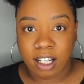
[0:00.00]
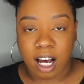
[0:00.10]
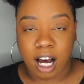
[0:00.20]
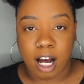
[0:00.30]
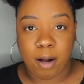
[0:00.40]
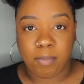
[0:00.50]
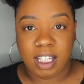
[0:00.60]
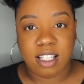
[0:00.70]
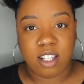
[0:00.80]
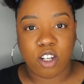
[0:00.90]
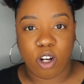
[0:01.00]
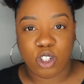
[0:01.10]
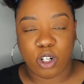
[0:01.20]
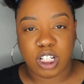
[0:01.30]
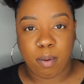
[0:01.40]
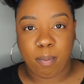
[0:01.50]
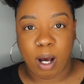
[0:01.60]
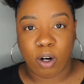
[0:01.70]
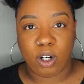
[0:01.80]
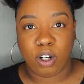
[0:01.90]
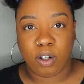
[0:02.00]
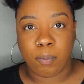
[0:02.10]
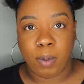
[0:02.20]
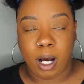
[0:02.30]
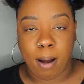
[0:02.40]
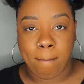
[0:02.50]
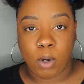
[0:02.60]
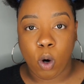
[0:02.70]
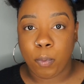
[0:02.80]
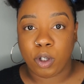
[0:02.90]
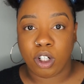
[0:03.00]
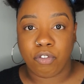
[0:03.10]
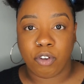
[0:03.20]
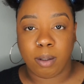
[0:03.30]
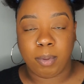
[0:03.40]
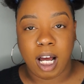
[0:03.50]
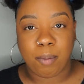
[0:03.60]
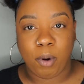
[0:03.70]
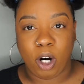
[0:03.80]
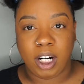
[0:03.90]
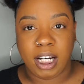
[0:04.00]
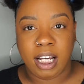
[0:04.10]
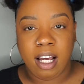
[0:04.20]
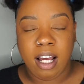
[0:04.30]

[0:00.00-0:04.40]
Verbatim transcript: um, East is all turned up about her um, opener for the block party.